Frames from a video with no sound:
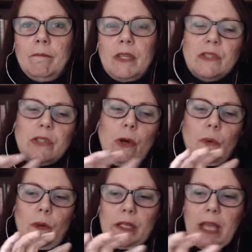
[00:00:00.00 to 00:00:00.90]

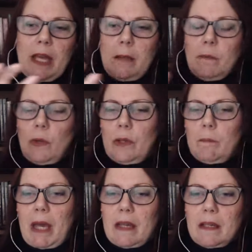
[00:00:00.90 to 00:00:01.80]
so again, I'm going
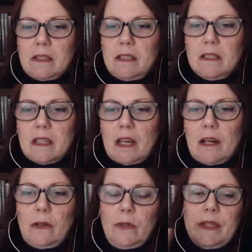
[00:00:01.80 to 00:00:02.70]
back to the
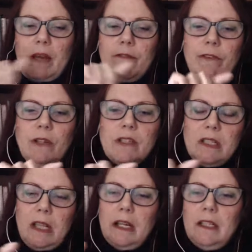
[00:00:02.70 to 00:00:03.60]
tarot and that first
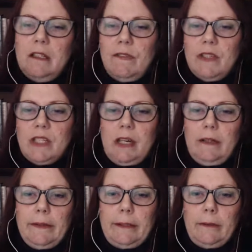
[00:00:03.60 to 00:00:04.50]
line of the
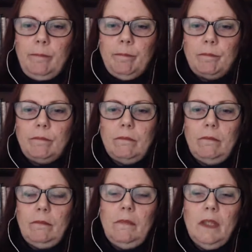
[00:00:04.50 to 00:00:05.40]
tarot.
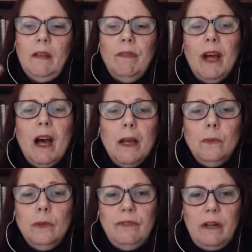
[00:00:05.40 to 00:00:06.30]
The
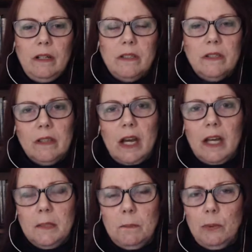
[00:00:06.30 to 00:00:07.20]
Hierophant, or the
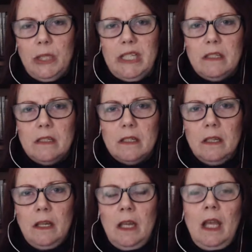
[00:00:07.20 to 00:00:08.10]
high priest,
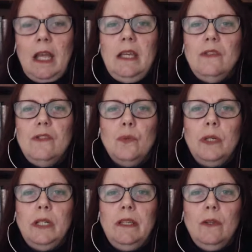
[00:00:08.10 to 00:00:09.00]
is
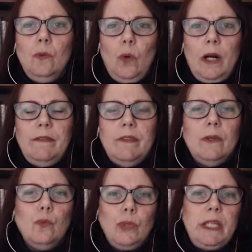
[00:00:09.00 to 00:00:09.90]
really the one
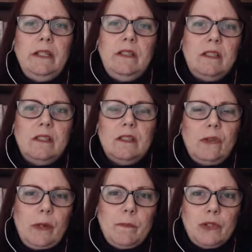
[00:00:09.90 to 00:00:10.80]
that reads the
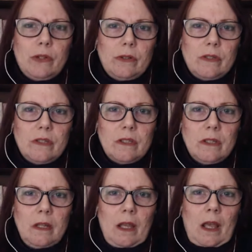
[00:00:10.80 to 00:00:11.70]
scriptures.
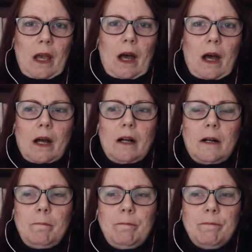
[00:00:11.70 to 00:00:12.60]
Um,